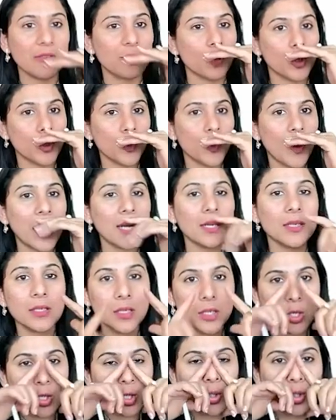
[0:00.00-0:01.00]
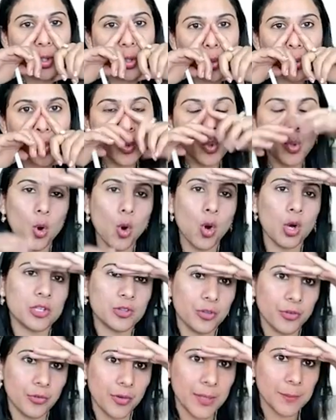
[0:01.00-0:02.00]
LeFort 1, 2, or
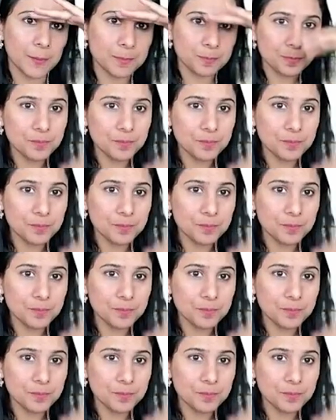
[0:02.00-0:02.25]
3.